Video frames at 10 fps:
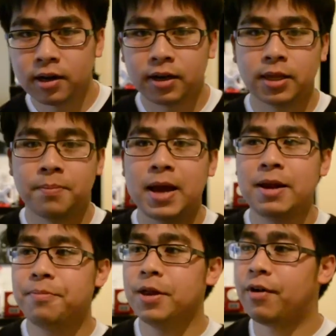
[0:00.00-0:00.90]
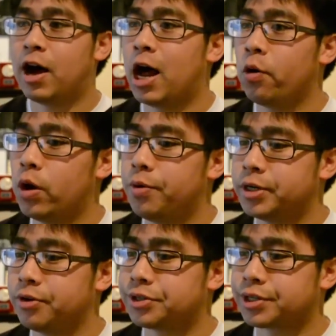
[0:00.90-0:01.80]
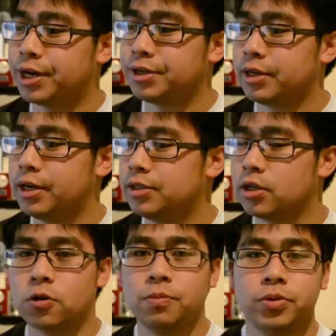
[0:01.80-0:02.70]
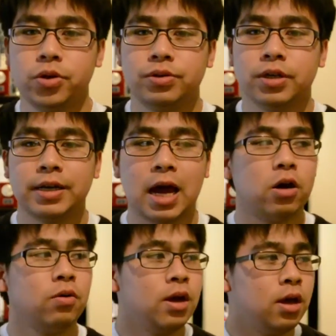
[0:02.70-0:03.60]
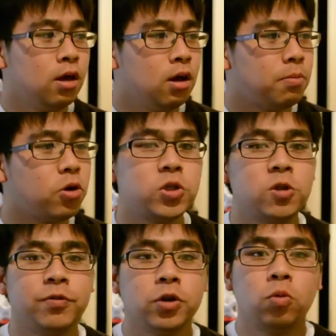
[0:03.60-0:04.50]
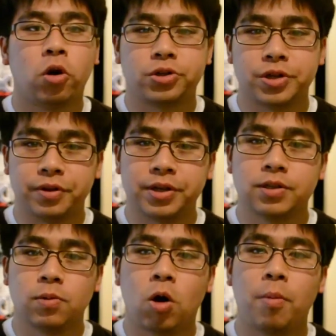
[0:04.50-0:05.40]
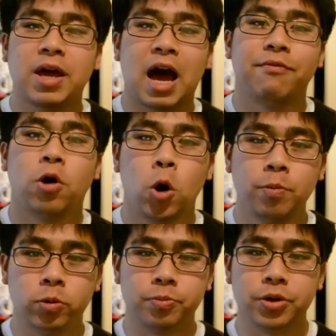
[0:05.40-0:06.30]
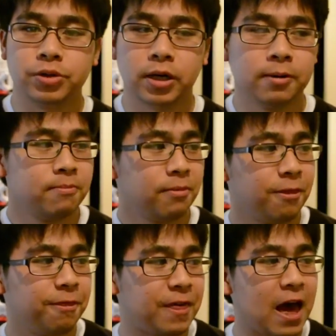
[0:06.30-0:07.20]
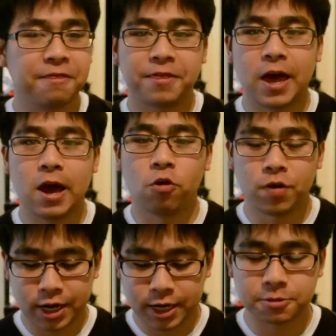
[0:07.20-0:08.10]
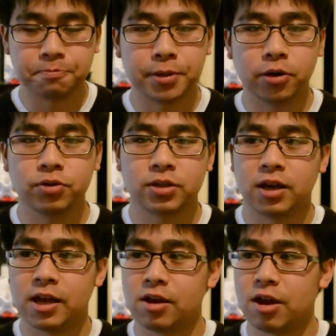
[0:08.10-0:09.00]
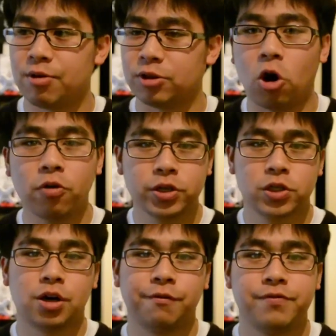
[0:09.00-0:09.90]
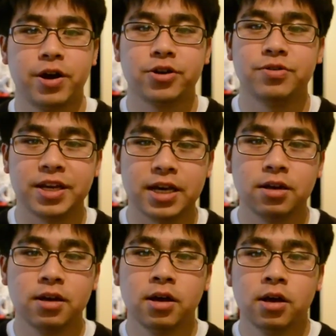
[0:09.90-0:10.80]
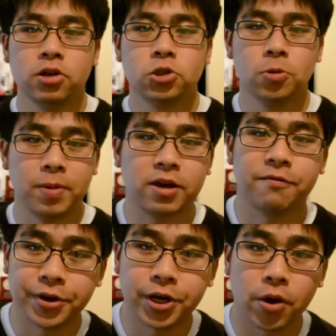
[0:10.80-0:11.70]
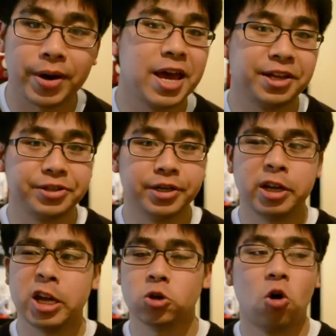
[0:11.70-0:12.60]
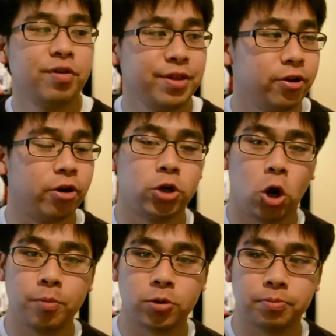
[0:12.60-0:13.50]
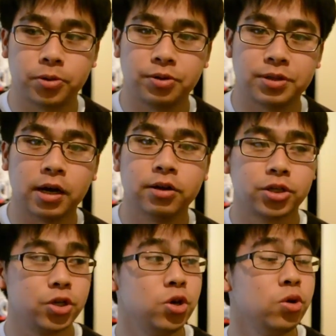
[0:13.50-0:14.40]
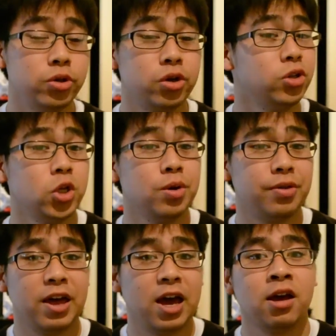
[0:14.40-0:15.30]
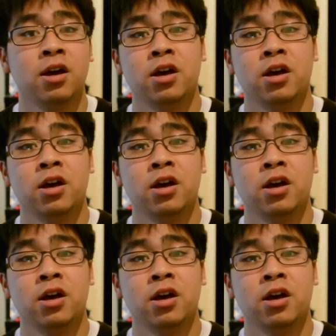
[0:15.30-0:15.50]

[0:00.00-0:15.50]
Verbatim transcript: Now the main bit of hardware which I'll discuss is a computer. Now most of you watching this will probably have a home computer. That there already is built with all the software you need to make a video and edit it. It's already there on your home computer. So you, you can do it there,